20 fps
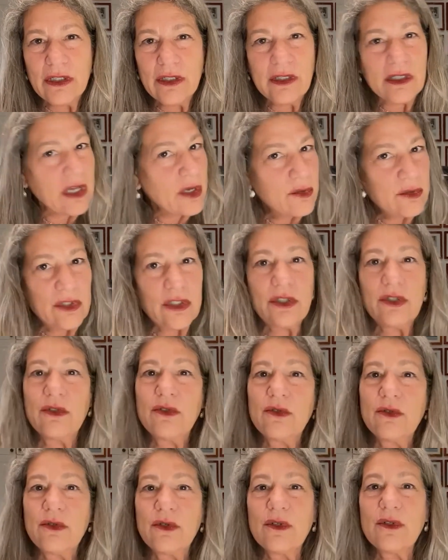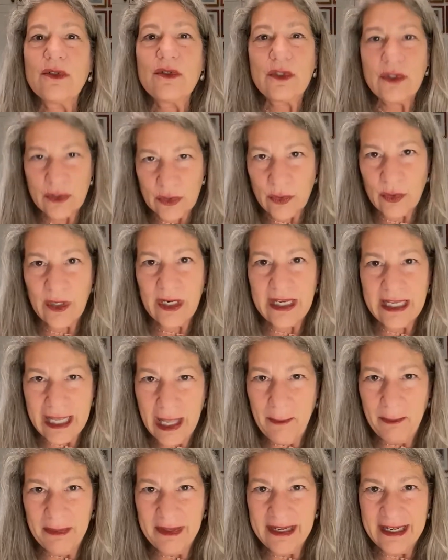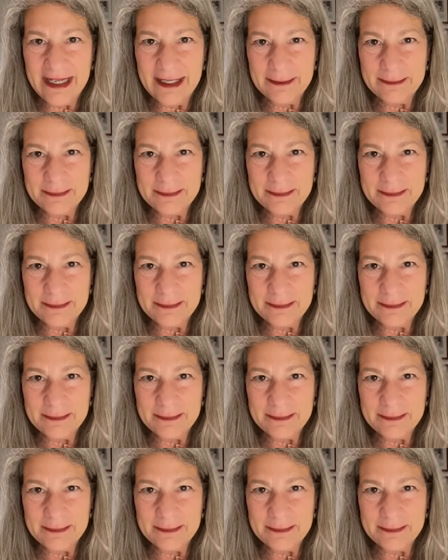Go-To Story Company.